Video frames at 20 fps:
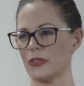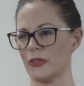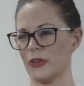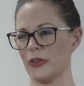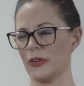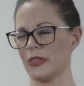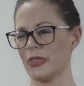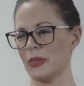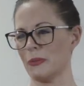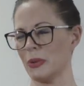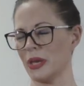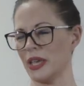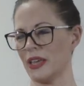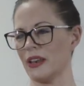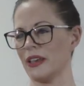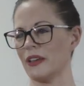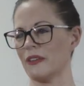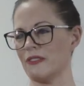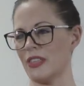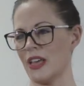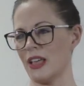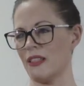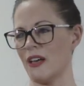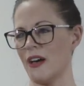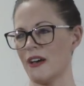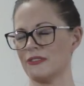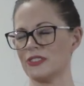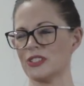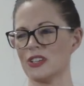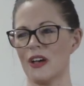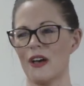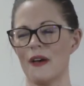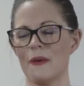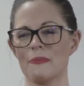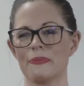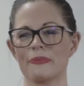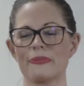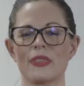through in the beginning of their lifetime.